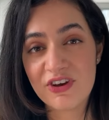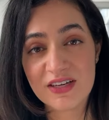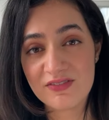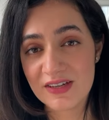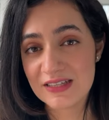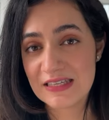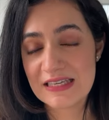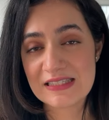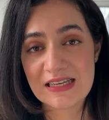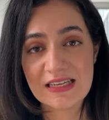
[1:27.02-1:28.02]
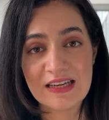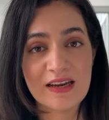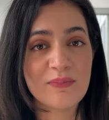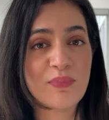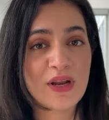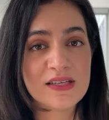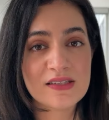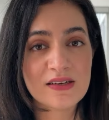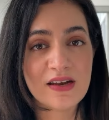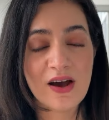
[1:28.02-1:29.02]
very very easily. It breaks
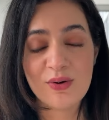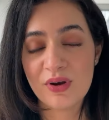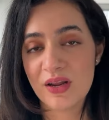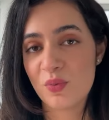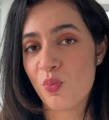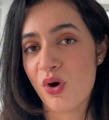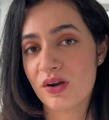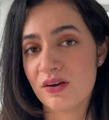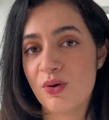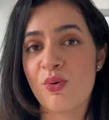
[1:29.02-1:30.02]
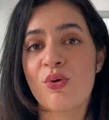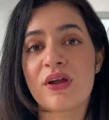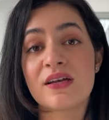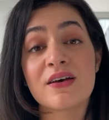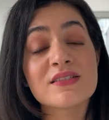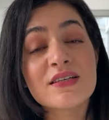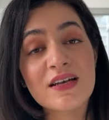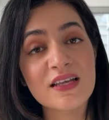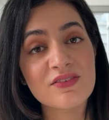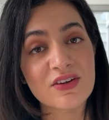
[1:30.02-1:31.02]
it down in one go. It doesn't
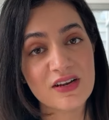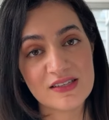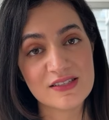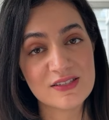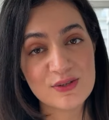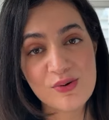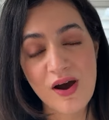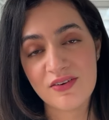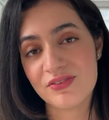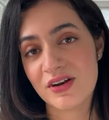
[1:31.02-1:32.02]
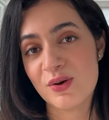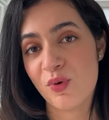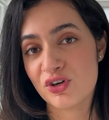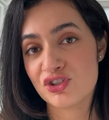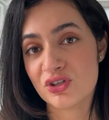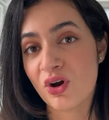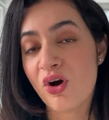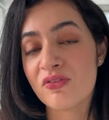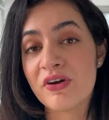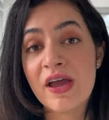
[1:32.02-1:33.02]
leave a residue after I wash it
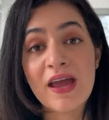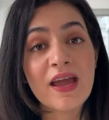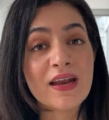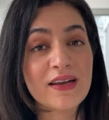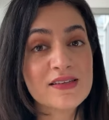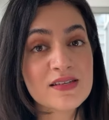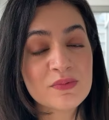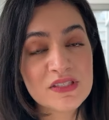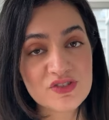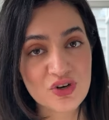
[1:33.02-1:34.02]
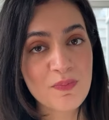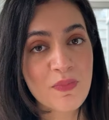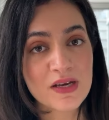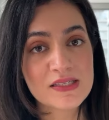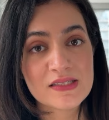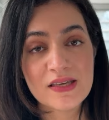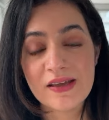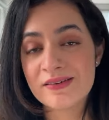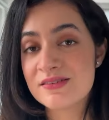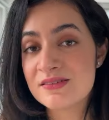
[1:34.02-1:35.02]
off. It doesn't strip my
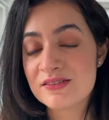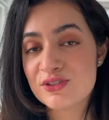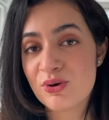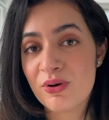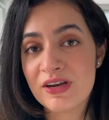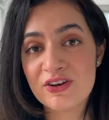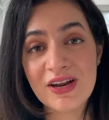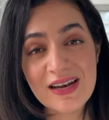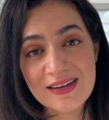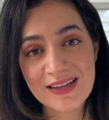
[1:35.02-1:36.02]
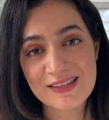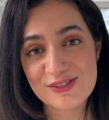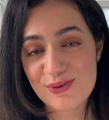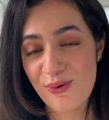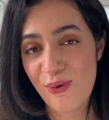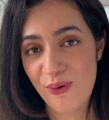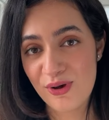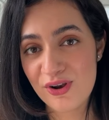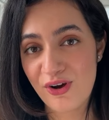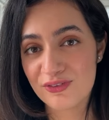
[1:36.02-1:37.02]
skin, so it really ticks
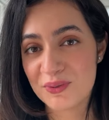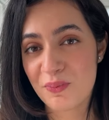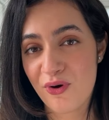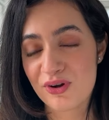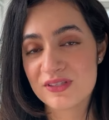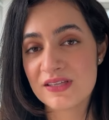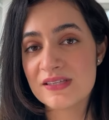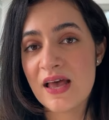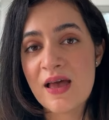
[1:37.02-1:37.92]
all of the boxes.